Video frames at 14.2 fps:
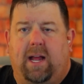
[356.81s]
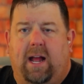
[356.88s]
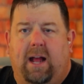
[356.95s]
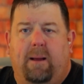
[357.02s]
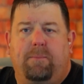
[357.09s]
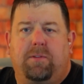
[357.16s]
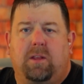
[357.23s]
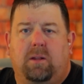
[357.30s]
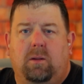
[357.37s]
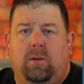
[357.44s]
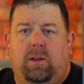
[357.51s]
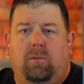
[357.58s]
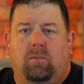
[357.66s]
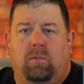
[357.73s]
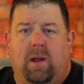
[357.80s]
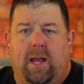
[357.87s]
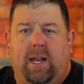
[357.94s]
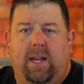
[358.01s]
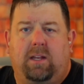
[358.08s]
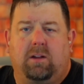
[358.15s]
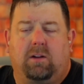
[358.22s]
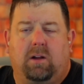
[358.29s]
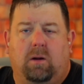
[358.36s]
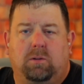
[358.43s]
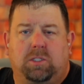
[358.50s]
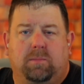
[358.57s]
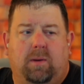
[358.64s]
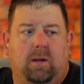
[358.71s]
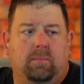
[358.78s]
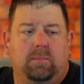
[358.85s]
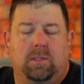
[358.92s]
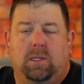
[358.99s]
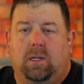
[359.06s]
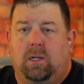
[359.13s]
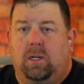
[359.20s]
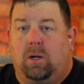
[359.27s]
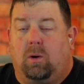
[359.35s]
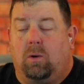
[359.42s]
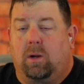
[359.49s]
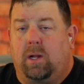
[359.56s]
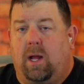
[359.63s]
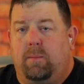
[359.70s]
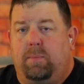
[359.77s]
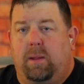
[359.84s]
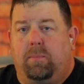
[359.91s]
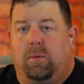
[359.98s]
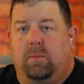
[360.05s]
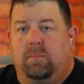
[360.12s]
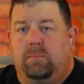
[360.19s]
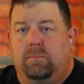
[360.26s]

absolutely ready to coach them up or cut people.